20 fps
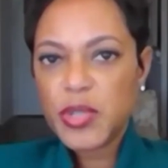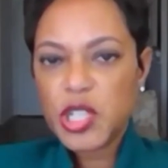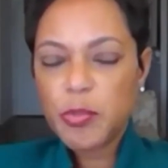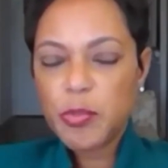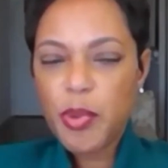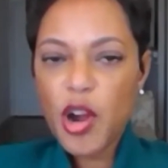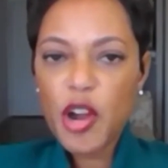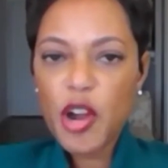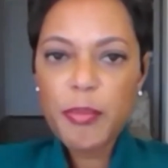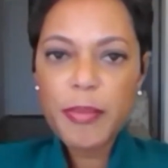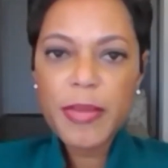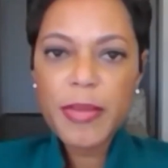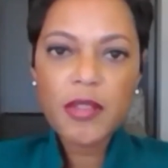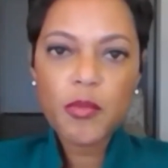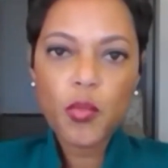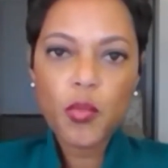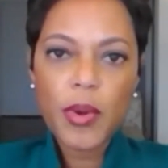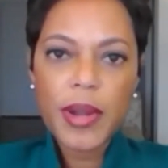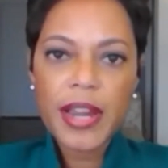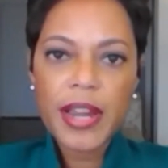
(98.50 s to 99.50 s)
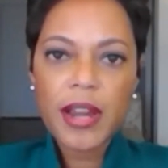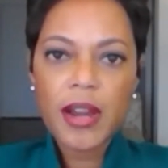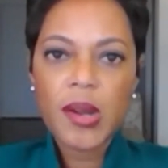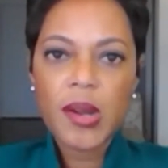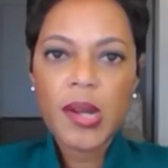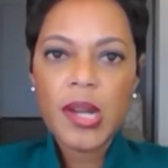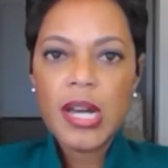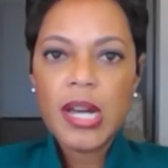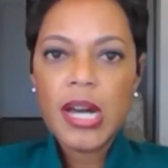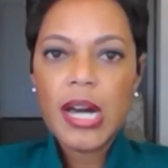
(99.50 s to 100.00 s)
a department
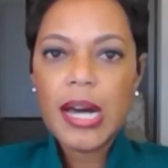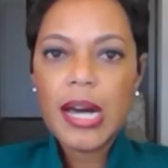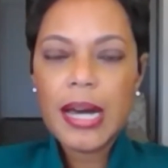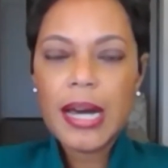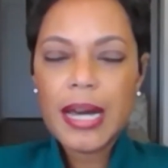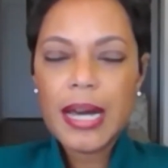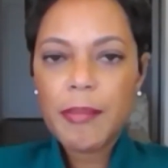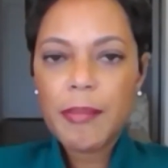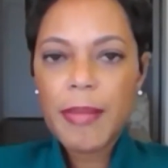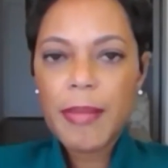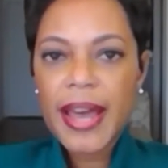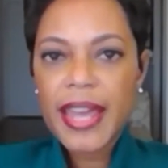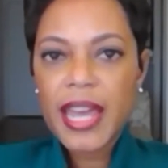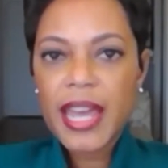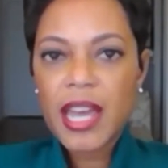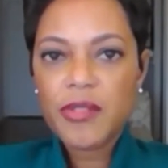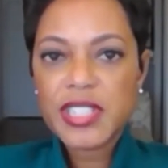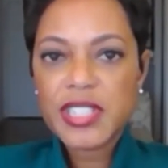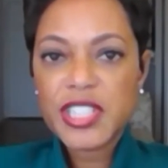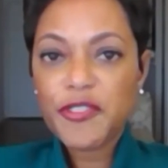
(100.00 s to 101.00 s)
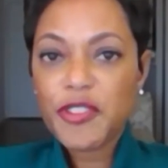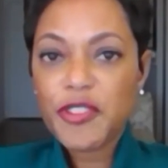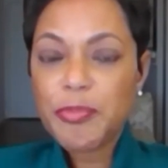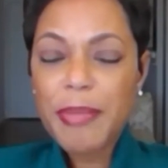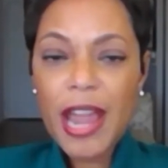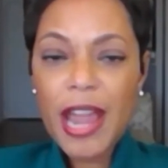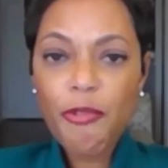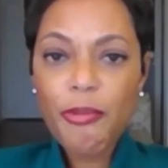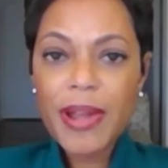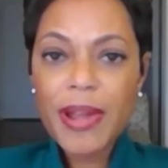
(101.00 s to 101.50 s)
where um, I have a different
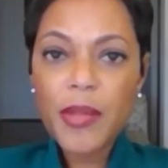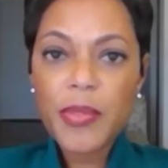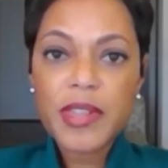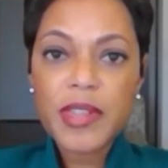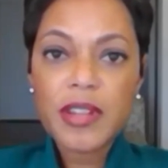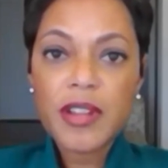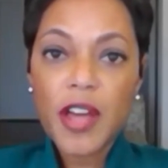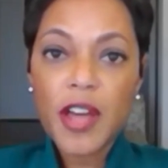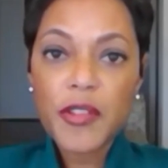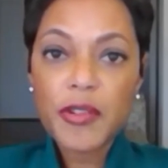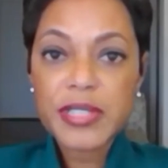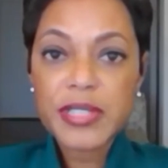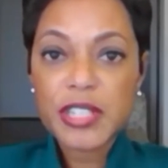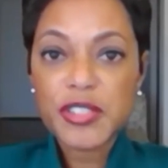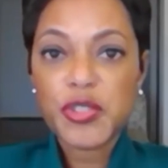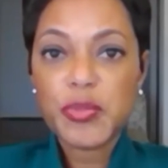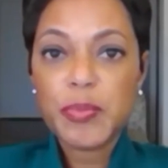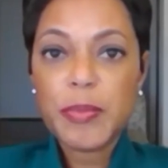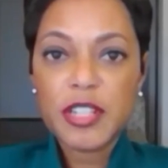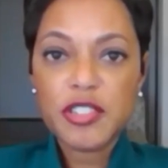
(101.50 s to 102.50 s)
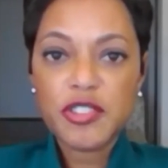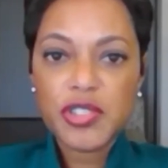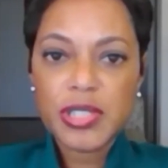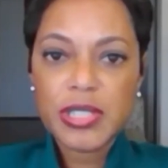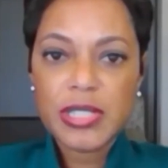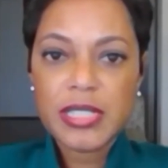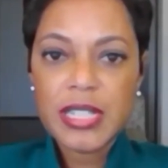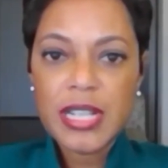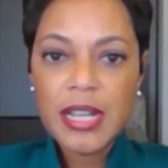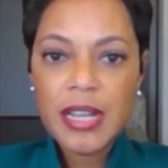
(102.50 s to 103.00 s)
background than others, as you
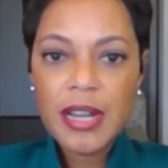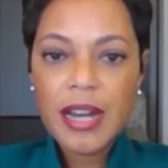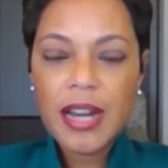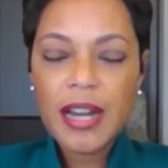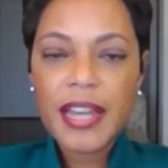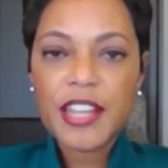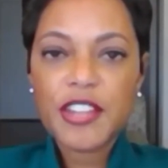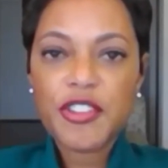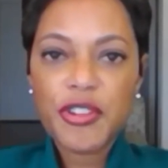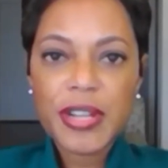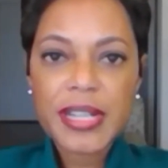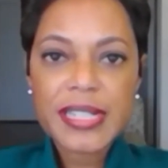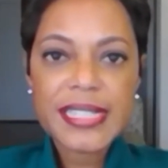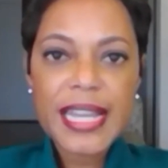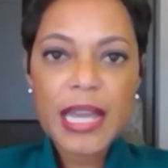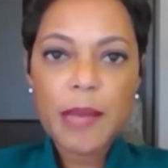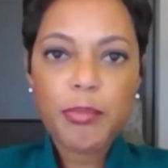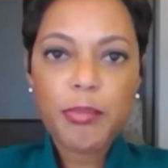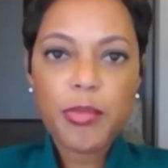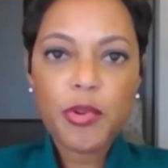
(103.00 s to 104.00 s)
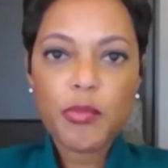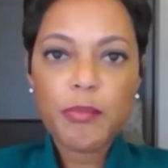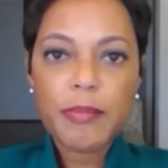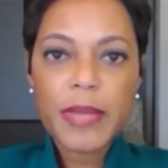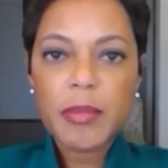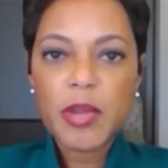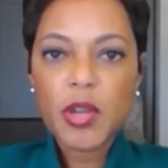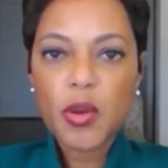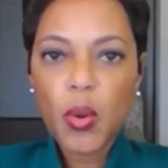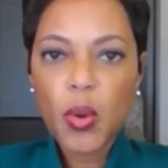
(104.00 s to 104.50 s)
mentioned uh, in your example,
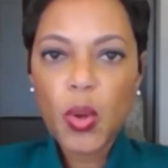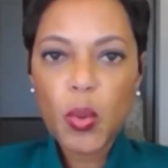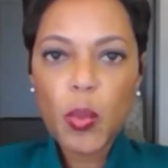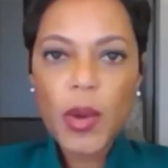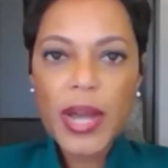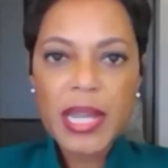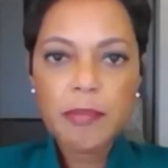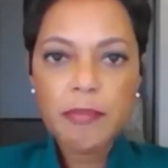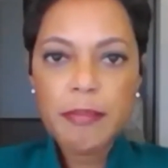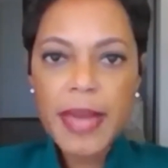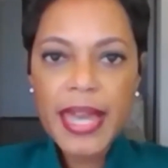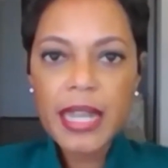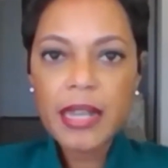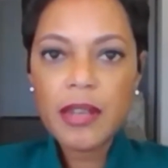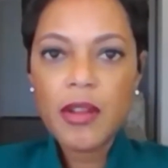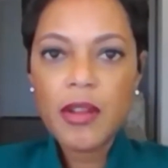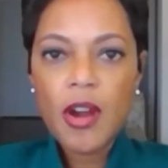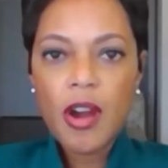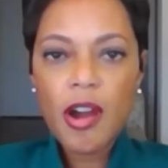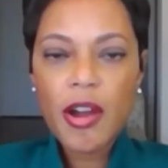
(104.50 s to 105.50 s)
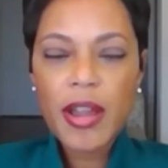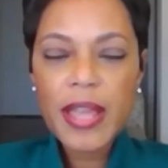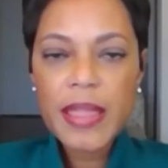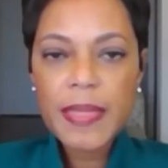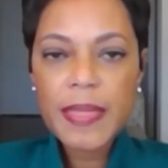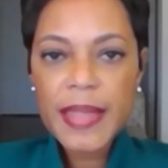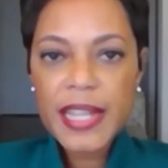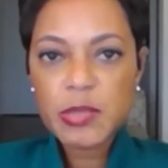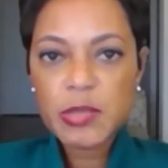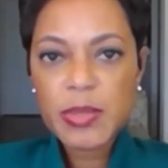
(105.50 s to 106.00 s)
maybe all white men are
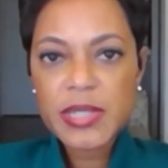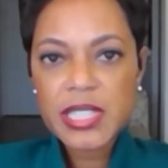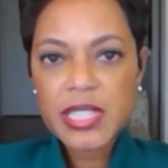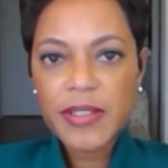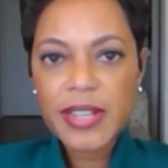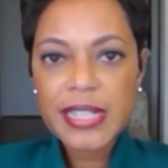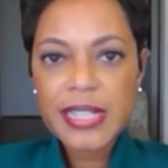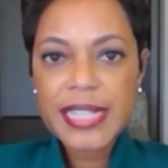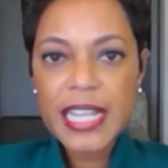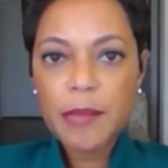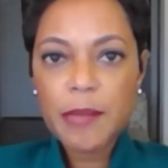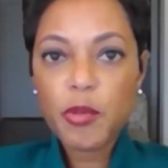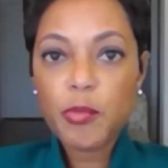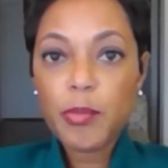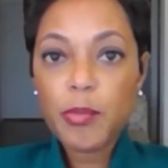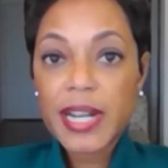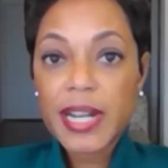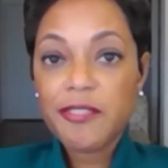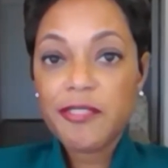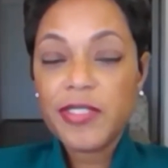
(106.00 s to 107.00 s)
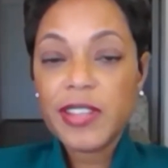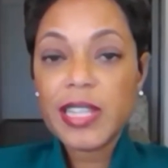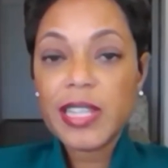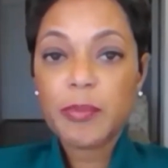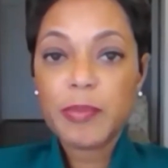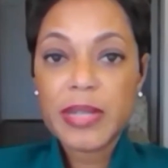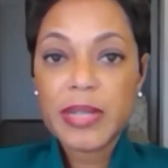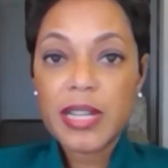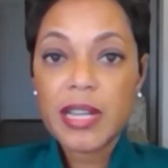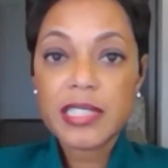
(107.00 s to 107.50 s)
in that specific example, but I feel
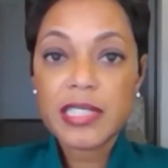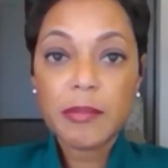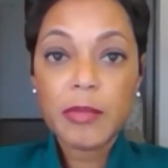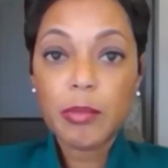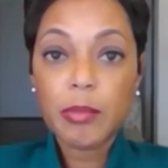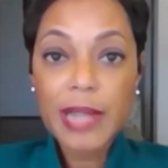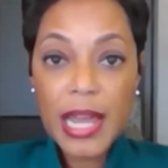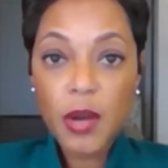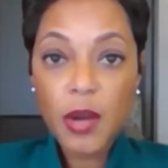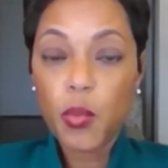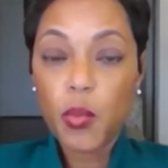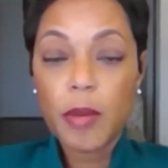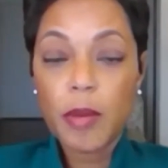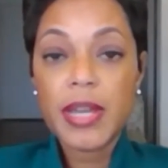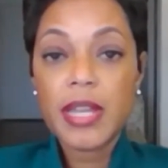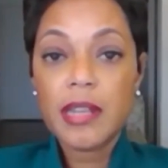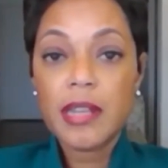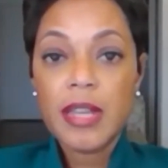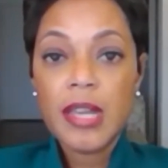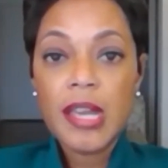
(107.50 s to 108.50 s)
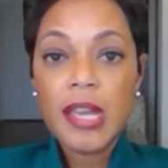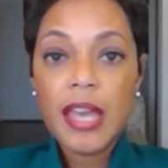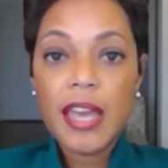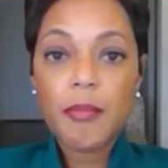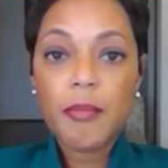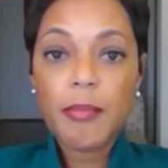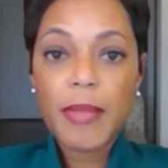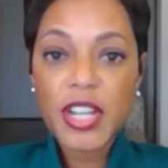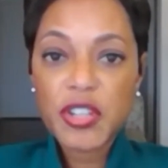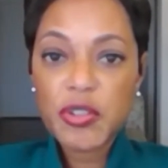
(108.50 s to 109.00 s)
like because I'm a Black woman
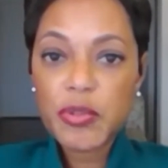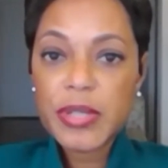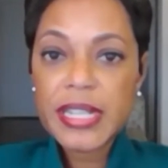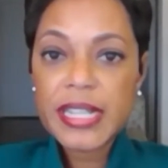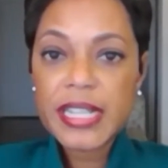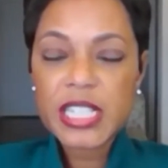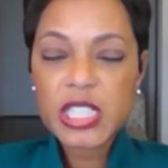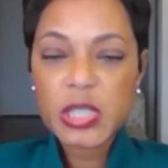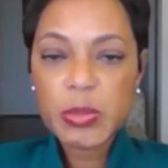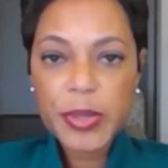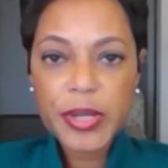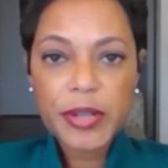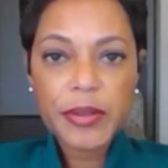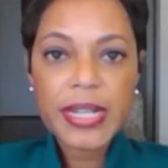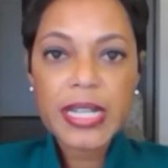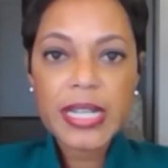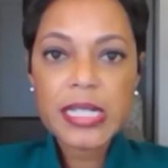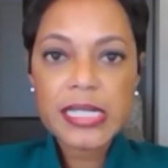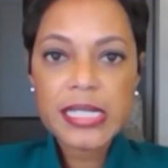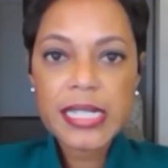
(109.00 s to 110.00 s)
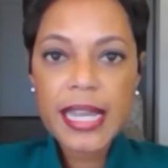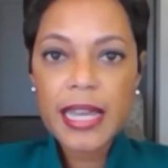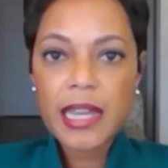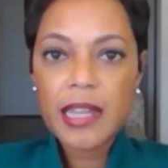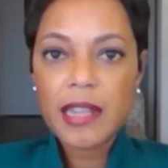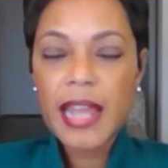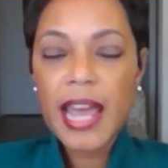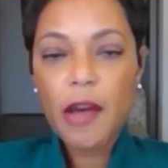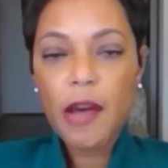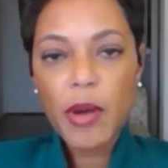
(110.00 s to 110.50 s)
and my unique experience
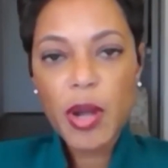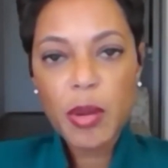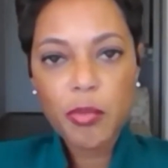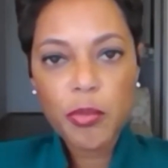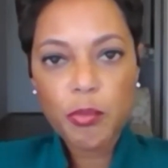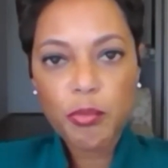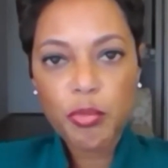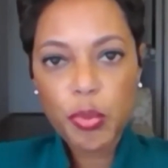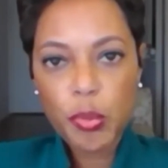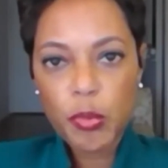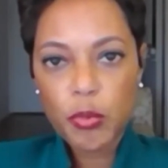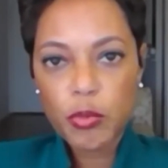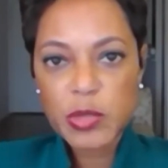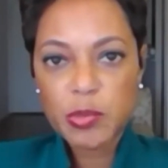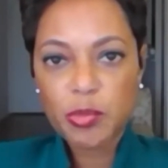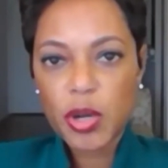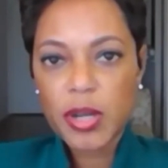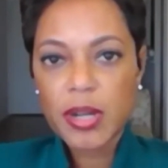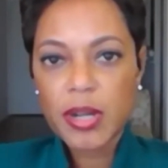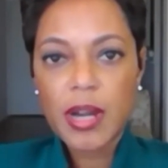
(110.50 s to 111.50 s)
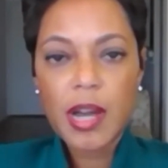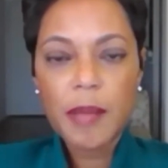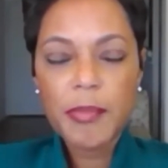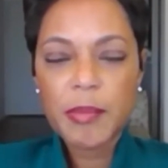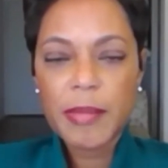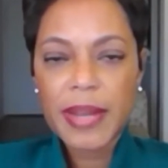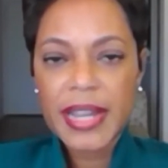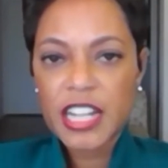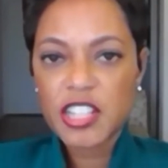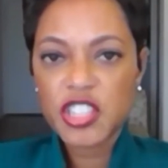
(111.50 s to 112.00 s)
and how I was brought up and
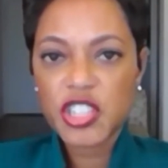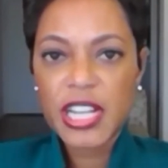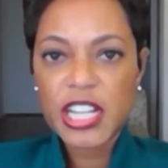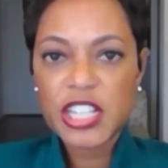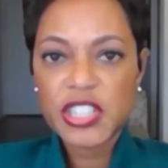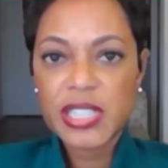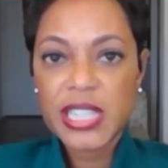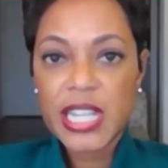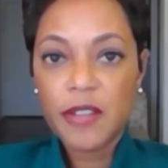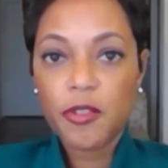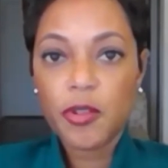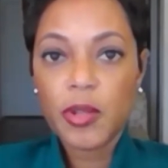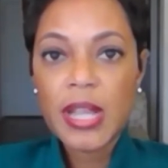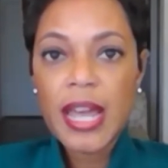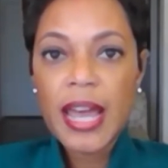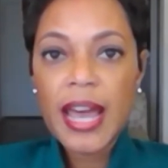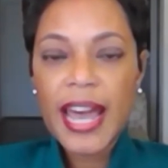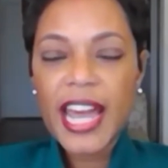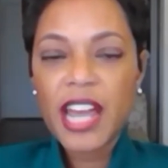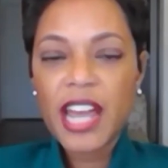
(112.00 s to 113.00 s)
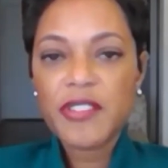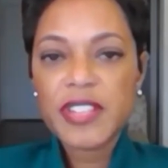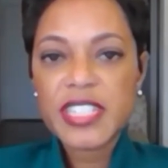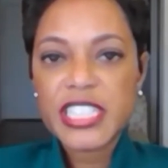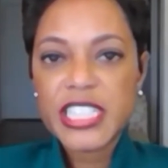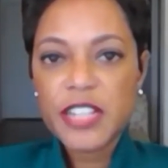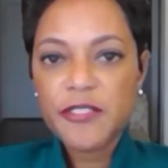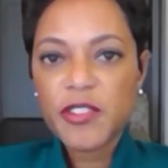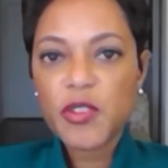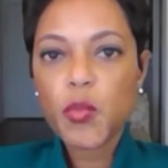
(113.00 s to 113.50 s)
my education level, I have a
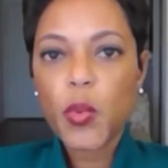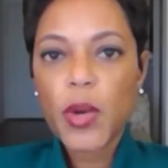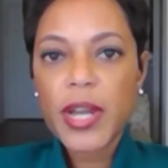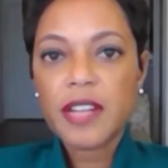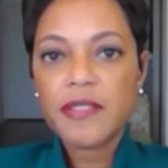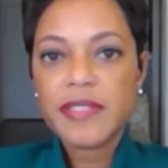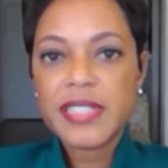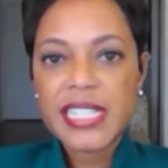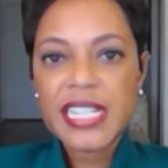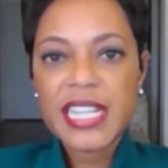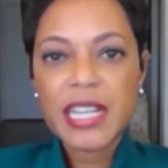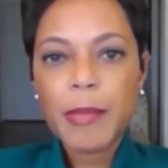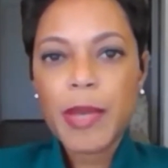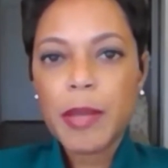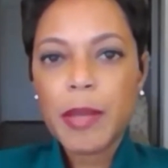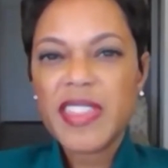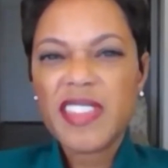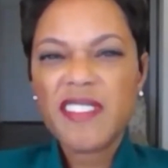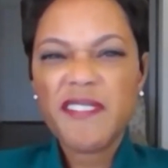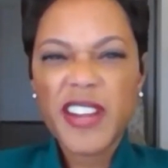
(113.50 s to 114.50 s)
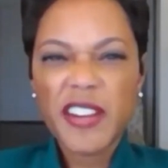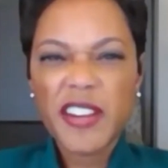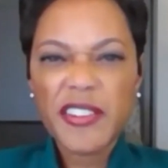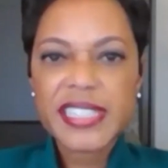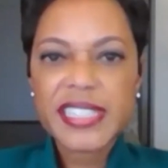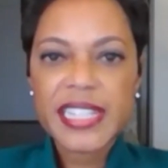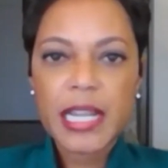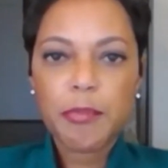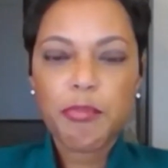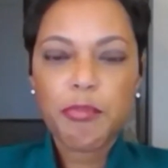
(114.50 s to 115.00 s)
different way of seeing maybe the very
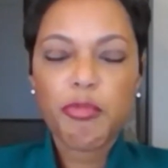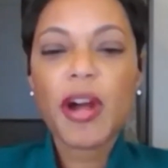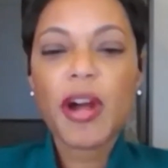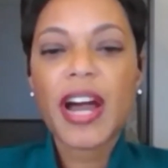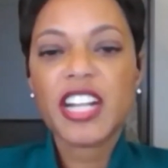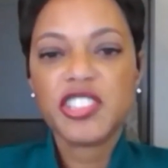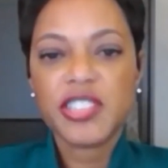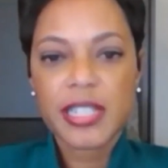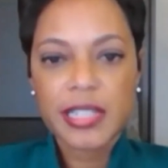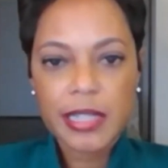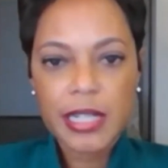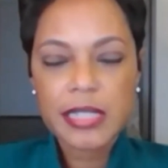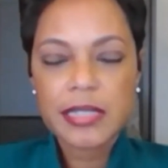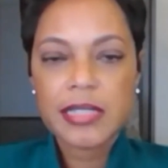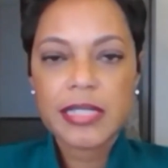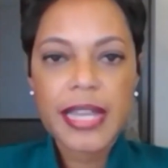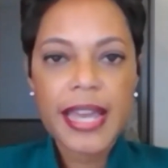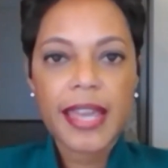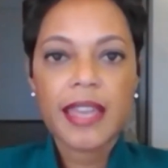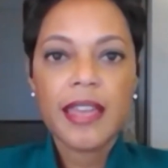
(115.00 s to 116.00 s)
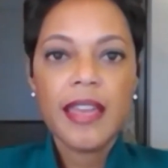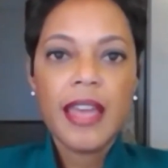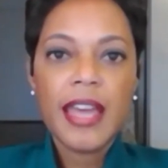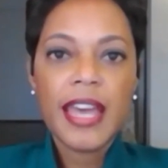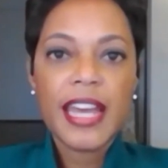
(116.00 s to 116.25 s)
same project, let's say.